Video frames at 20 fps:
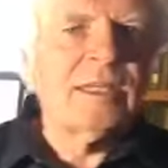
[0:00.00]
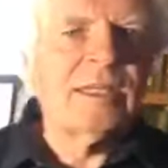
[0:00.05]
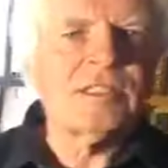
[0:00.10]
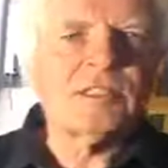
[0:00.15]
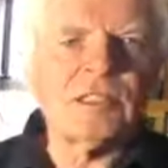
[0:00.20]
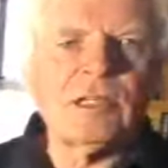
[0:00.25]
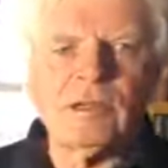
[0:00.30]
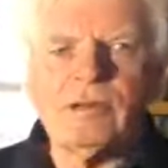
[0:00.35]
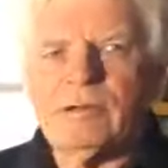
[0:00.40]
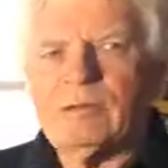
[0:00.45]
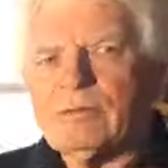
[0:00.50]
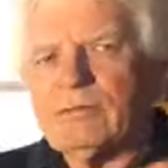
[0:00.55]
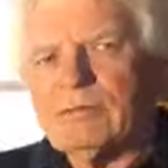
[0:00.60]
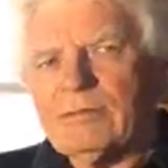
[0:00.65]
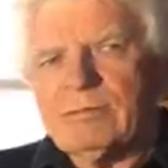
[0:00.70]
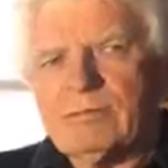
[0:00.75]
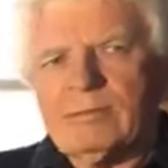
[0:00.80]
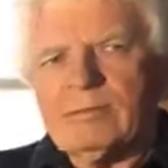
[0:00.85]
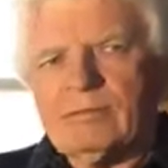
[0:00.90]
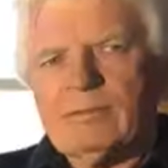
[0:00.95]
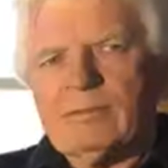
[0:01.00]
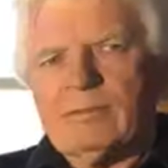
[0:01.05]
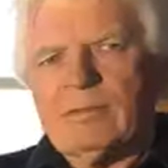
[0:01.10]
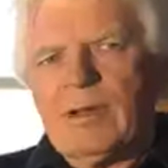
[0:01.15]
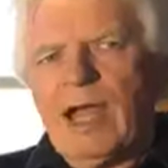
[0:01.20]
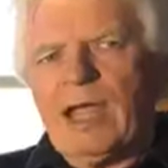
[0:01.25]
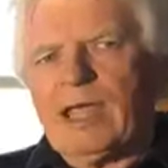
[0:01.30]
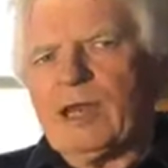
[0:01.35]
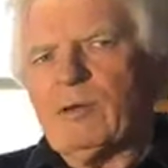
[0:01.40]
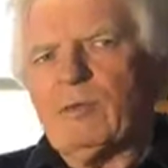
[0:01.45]
So
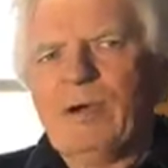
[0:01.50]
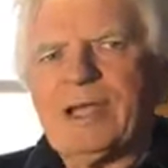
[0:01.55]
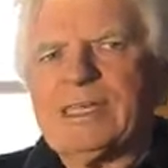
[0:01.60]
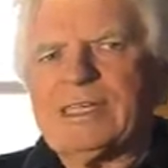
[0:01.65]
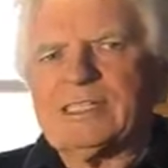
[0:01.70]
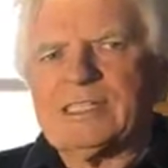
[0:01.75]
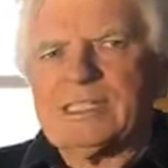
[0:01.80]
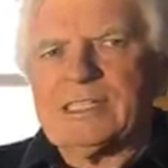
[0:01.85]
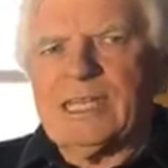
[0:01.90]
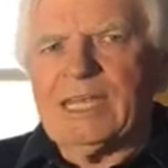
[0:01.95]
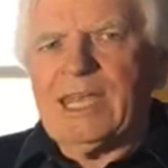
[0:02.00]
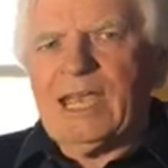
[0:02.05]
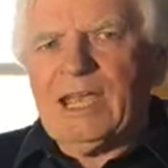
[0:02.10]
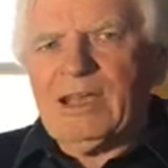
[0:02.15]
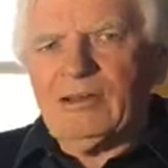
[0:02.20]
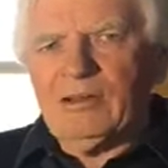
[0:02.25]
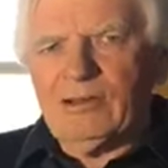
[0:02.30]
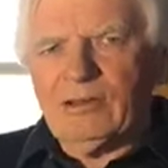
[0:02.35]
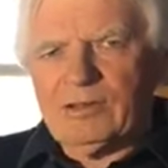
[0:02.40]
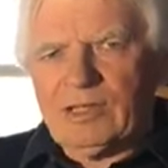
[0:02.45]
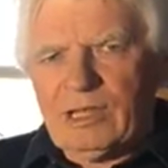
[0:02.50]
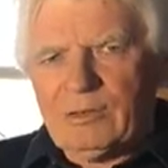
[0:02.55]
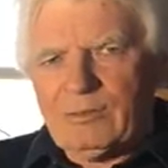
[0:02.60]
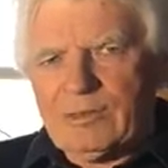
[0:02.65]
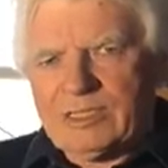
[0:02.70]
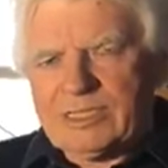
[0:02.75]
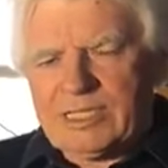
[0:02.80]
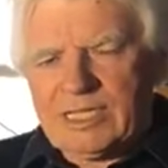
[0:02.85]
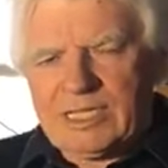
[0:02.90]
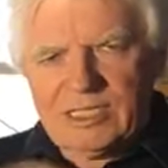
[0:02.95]
I'm going to wait and see how long that
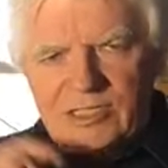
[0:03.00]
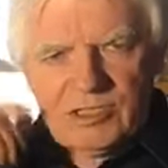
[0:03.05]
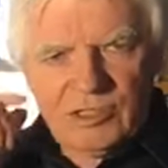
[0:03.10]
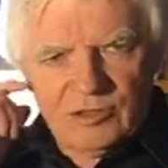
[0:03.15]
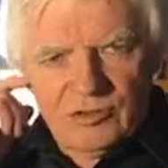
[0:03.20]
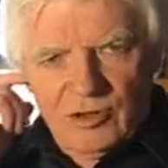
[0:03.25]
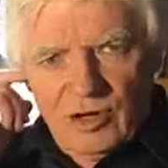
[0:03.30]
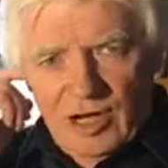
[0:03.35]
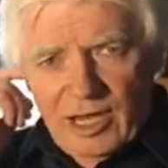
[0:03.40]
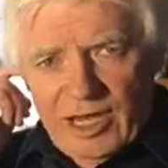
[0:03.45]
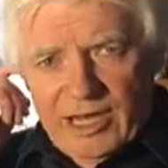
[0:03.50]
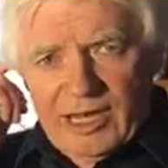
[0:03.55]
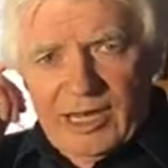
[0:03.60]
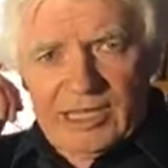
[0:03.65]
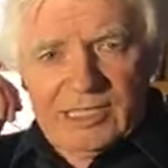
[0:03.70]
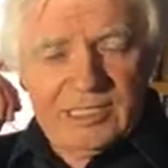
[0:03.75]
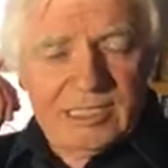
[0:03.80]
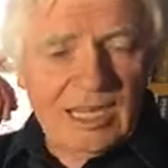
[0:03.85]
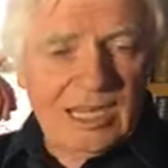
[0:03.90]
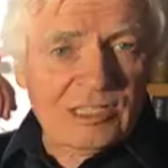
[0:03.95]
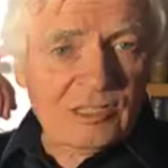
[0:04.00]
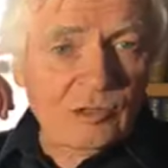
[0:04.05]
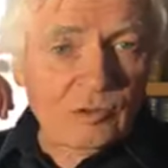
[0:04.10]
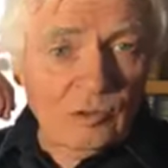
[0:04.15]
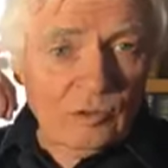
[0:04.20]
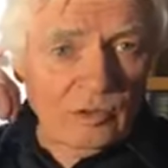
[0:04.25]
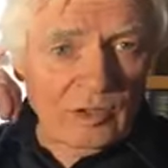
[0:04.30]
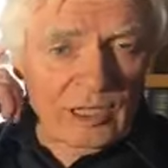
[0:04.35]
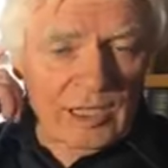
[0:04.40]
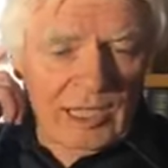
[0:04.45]
one takes to dry and then test
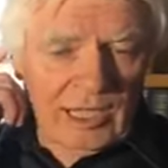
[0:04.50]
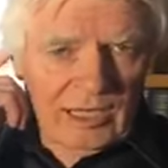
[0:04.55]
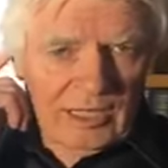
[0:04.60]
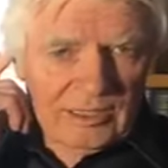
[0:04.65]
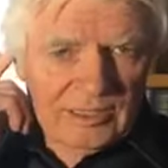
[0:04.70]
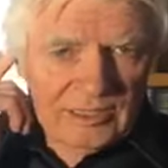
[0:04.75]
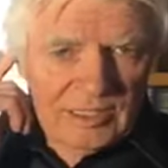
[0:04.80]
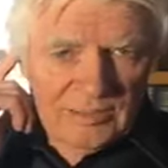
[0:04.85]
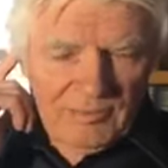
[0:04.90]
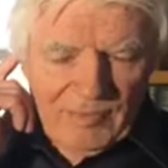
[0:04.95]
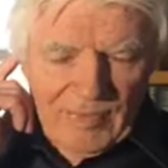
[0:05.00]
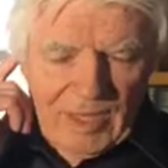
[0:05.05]
all the colours.